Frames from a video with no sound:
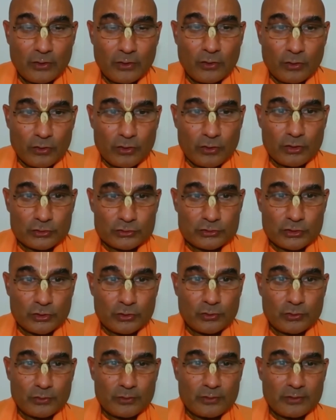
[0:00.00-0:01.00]

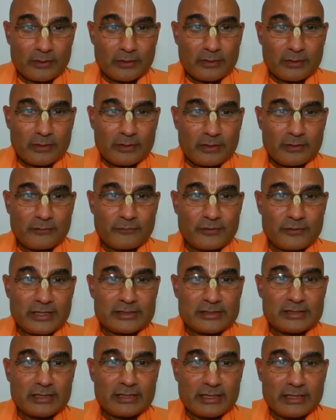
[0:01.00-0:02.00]
Although
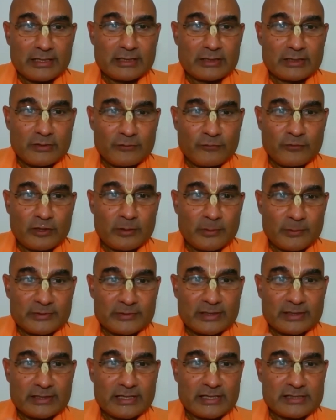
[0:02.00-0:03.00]
Vraja Lila in the form of
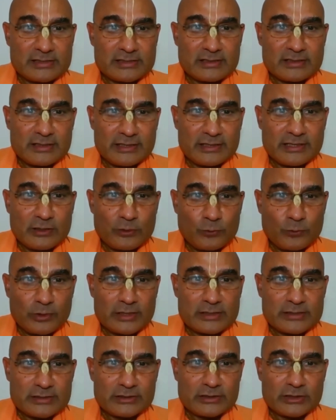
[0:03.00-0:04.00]
the Rasa Lila
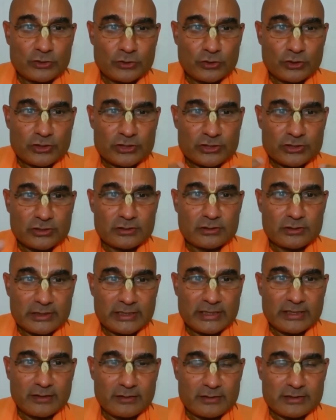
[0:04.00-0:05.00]
was in the nocturnal
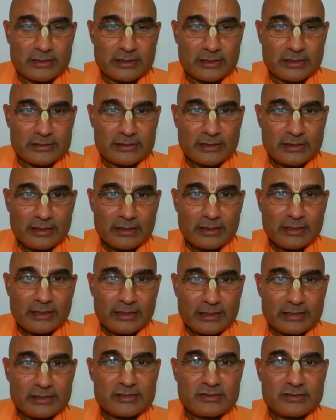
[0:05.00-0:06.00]
kirtans
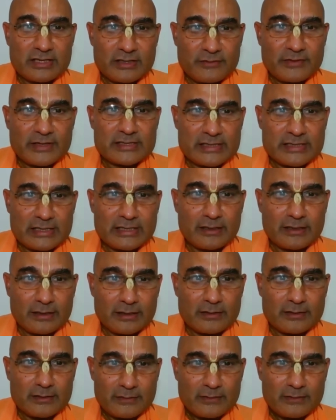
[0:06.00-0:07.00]
in Srivas
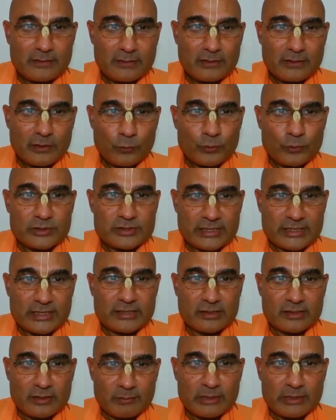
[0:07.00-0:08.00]
Angan, with
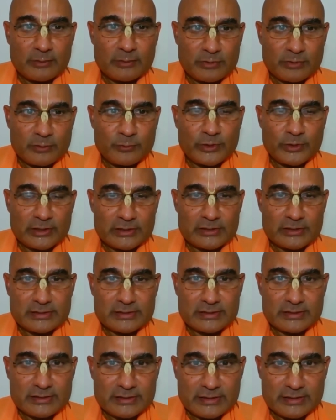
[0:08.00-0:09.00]
Chaitanya Mahaprabhu
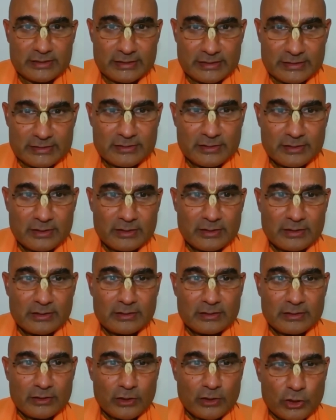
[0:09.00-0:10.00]
and his
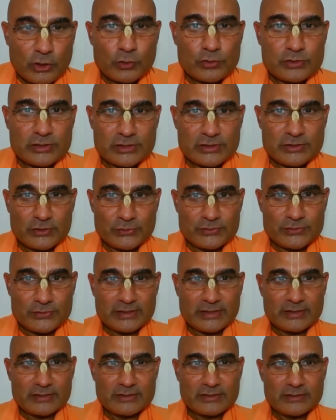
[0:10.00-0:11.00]
close
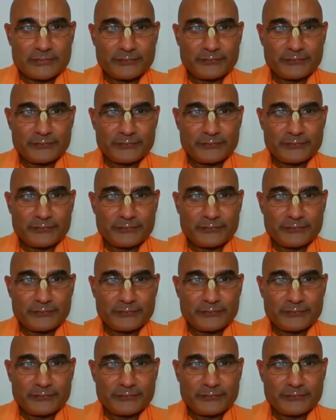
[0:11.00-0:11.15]
associates.